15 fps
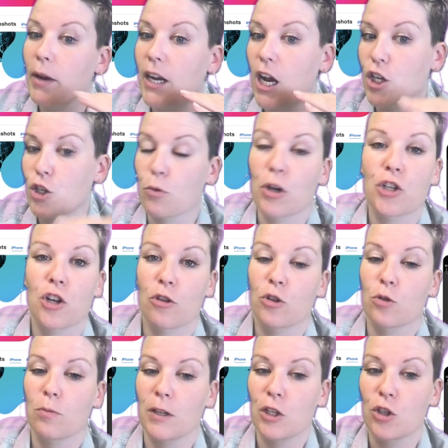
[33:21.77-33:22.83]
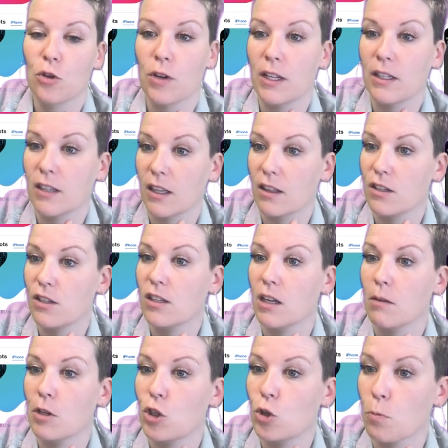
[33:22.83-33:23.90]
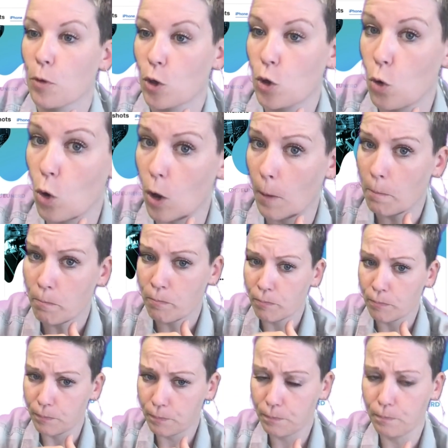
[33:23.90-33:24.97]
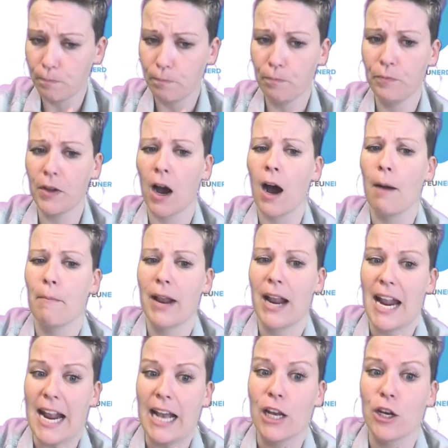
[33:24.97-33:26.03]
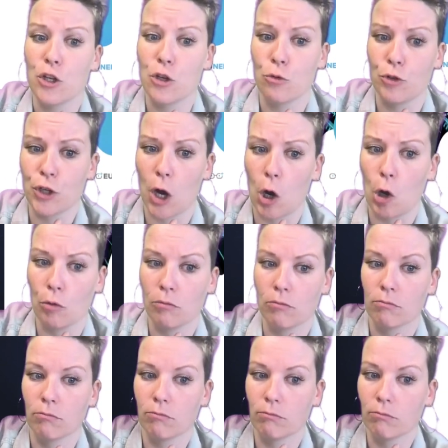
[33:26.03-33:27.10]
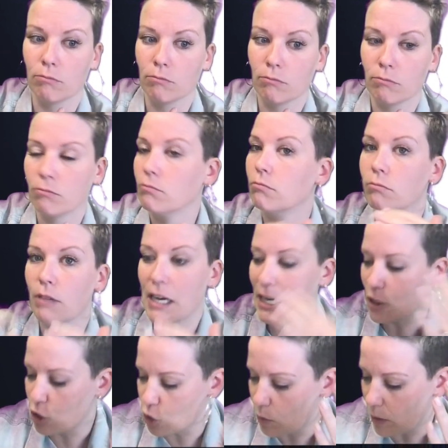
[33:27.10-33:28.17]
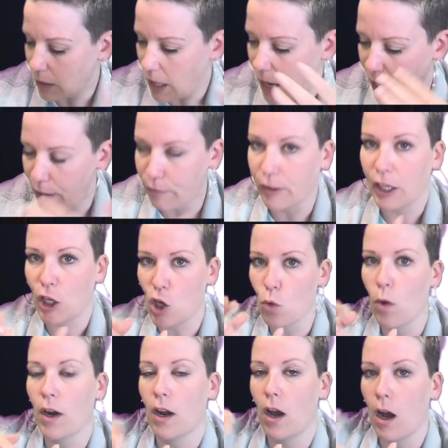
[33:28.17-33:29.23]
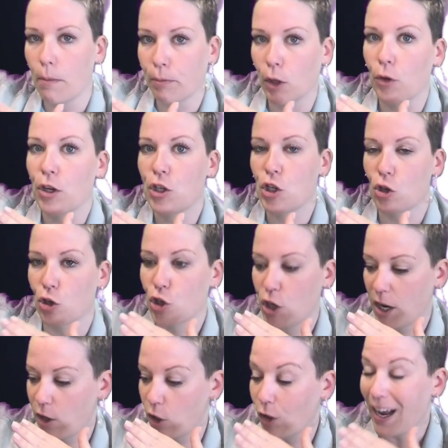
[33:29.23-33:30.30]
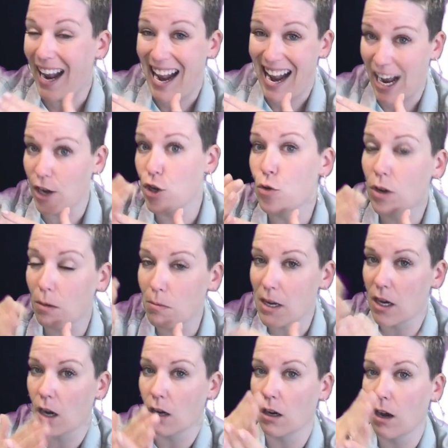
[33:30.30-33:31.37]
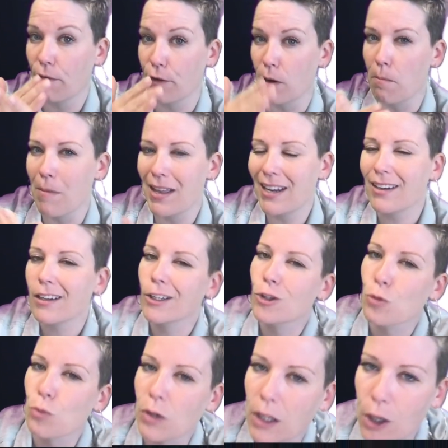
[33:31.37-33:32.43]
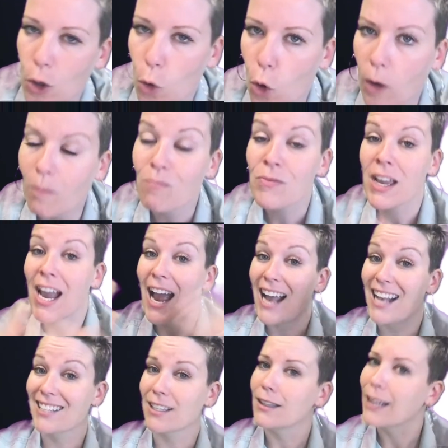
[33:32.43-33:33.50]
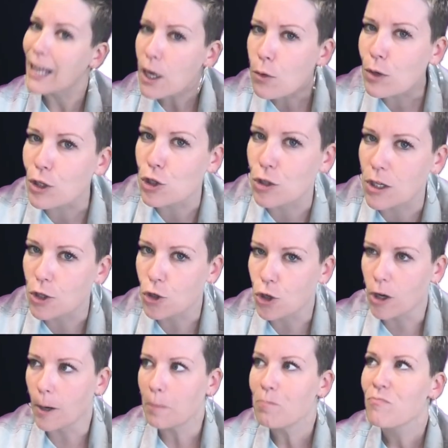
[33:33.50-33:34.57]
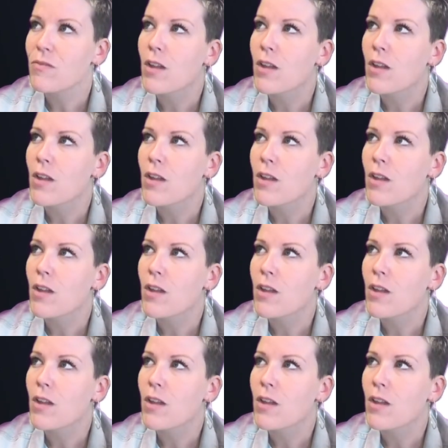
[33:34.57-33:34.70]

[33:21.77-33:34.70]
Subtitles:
gosh, I want to share this with my students. Like, this is going to be super cool. And you don't need to do it live. Like, you want to upload it to your channel and you can be cut off at a minute. It's really cool. As a language teacher,